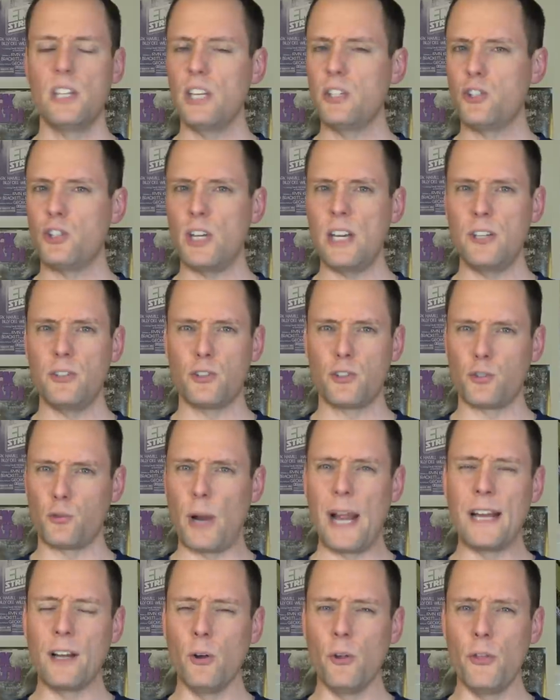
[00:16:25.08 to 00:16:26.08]
Did she
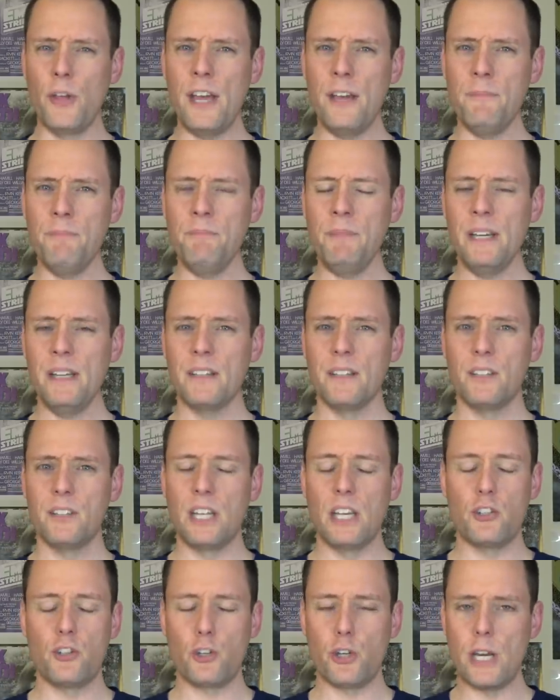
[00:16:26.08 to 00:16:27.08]
strangle them?
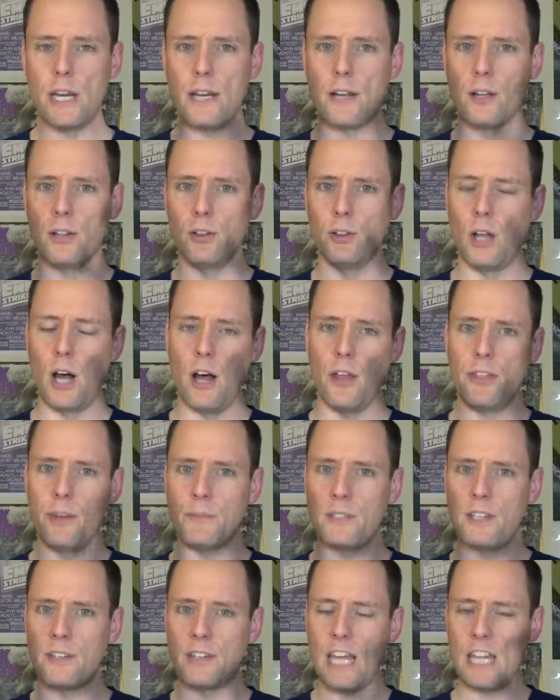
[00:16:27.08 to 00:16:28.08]
Did she claw
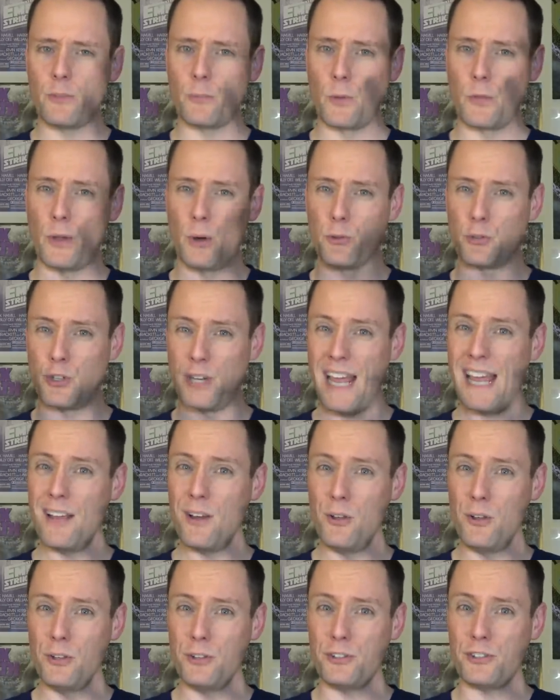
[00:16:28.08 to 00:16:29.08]
them to death with those
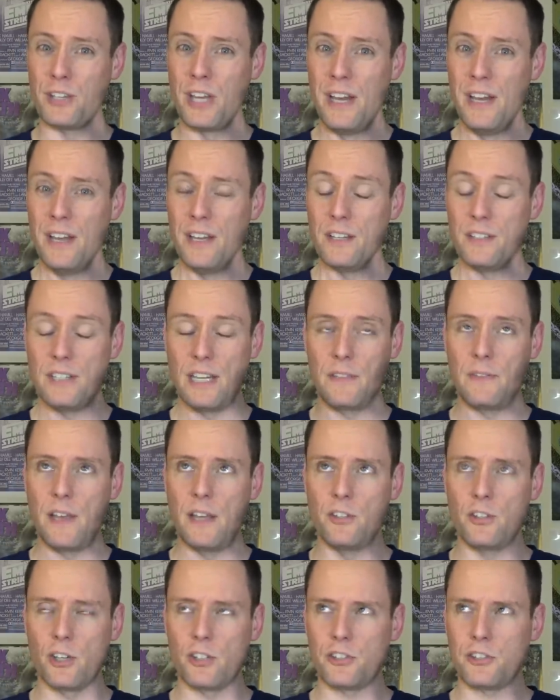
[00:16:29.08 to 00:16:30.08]
nails? Did
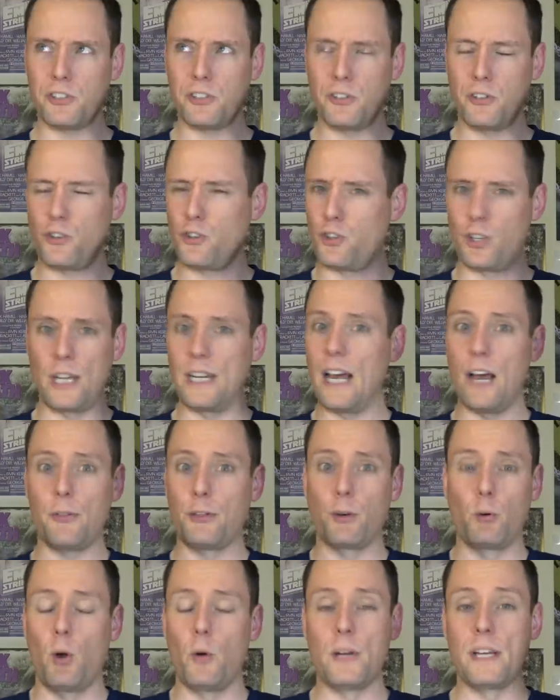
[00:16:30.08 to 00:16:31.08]
they just shit out
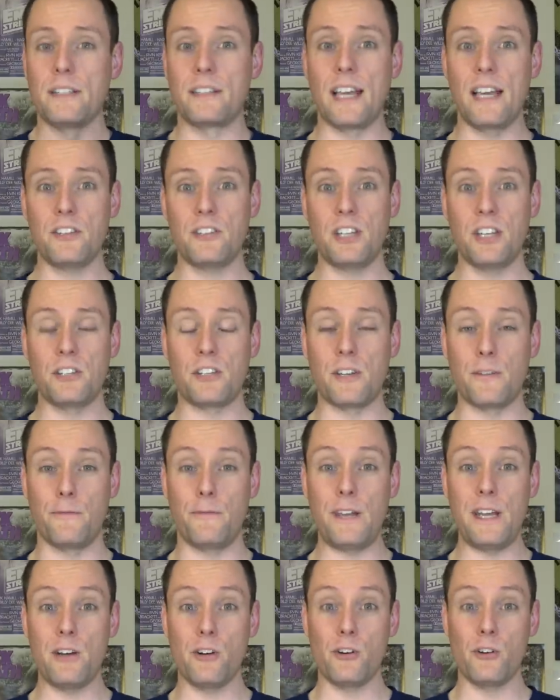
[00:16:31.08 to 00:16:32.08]
their own intestines in
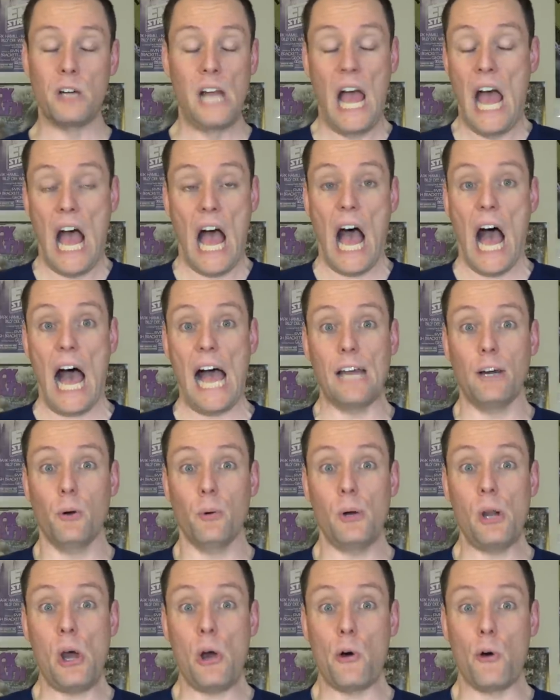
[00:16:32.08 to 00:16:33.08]
fear? I
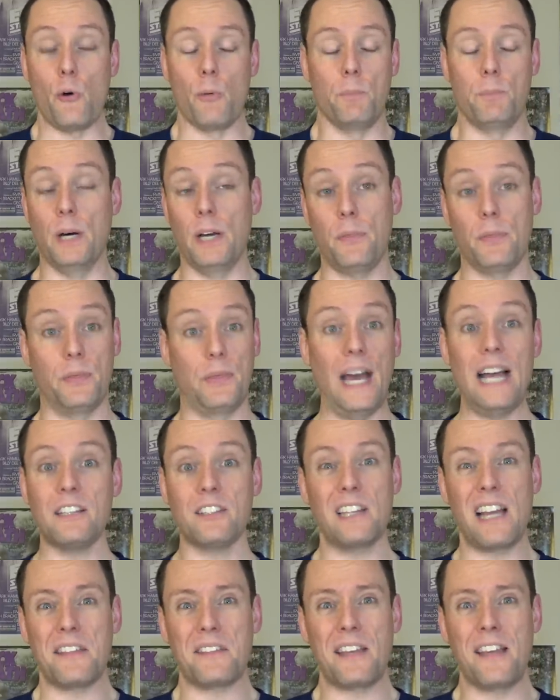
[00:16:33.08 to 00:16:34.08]
don't know, but
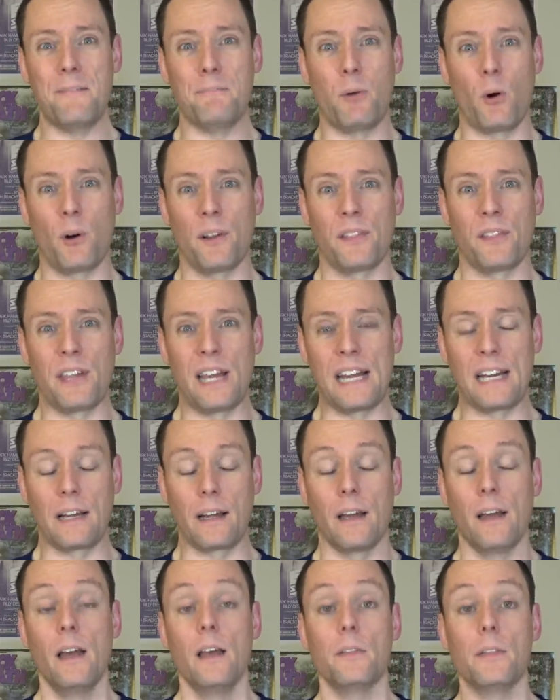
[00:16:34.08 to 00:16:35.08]
that's not the important thing.
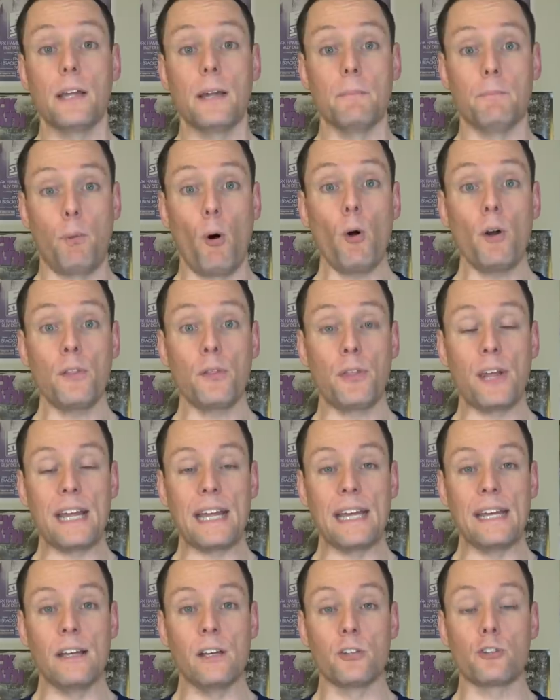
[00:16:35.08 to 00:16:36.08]
The important thing
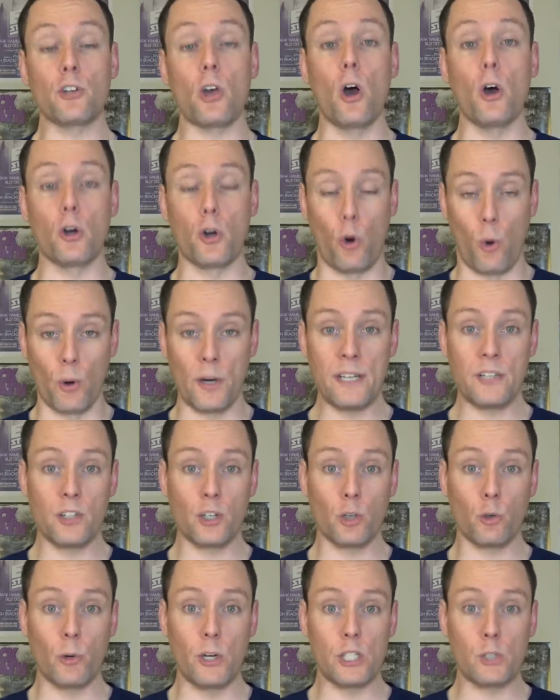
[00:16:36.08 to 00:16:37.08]
is, according
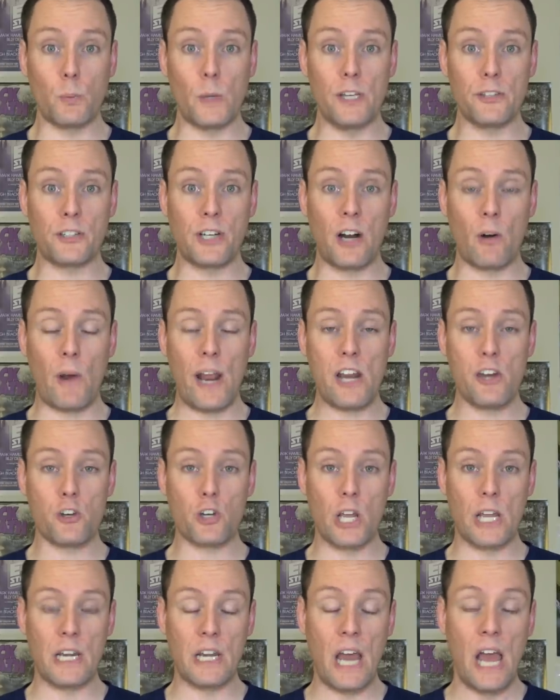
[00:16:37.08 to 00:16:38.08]
to Criswell's
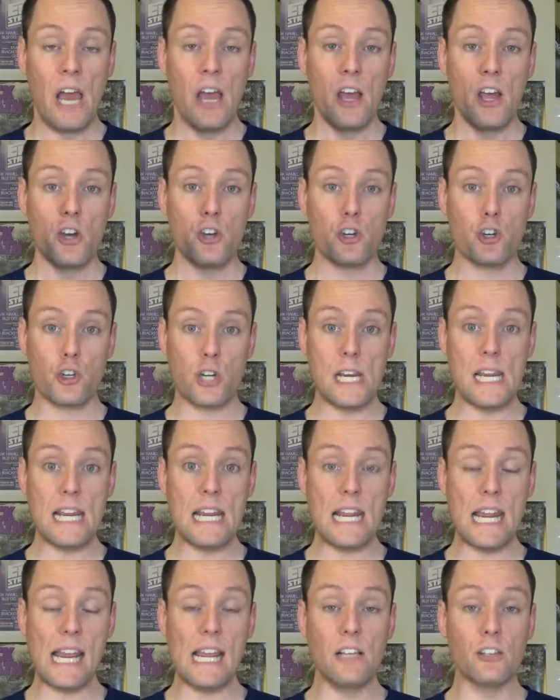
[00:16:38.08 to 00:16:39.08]
narration,
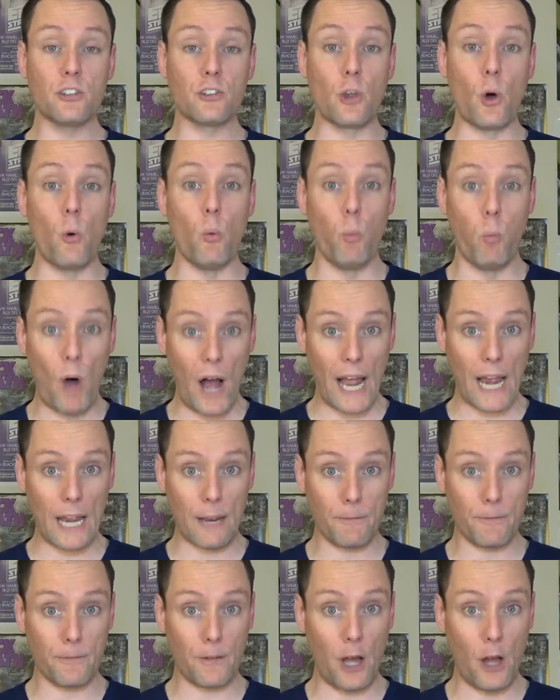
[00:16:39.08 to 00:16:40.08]
she is the
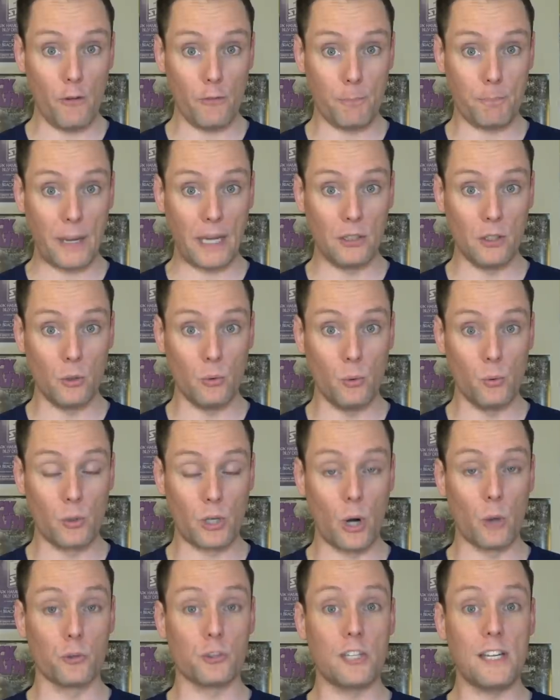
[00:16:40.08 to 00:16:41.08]
wife of Bela
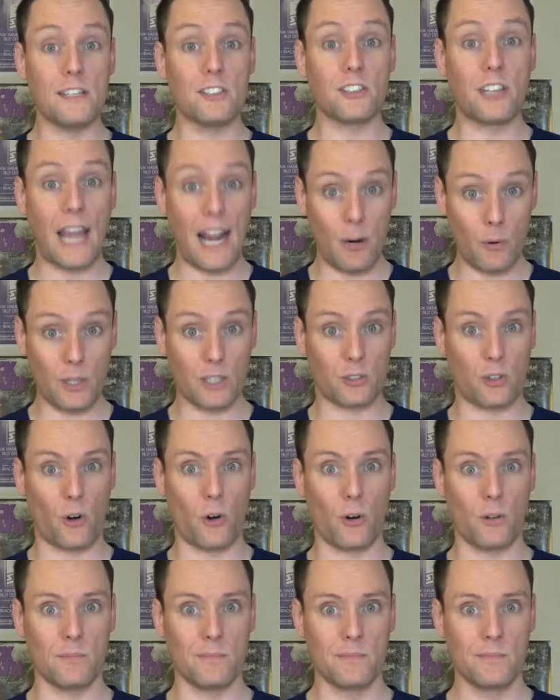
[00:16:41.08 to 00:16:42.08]
Lugosi's
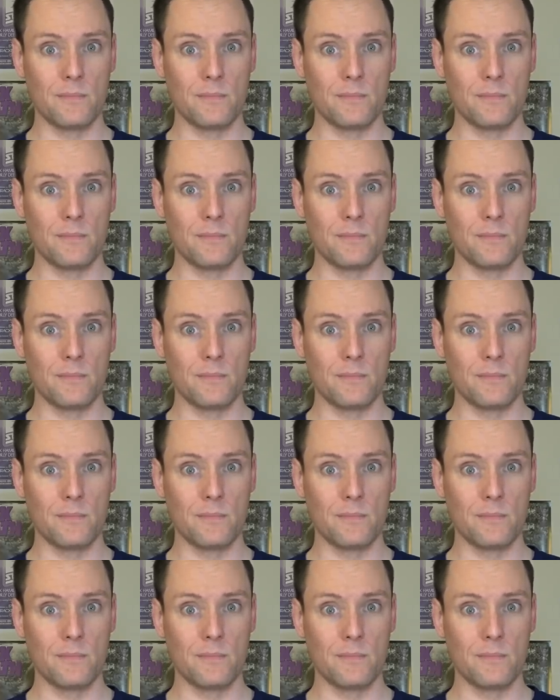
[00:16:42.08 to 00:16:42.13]
character.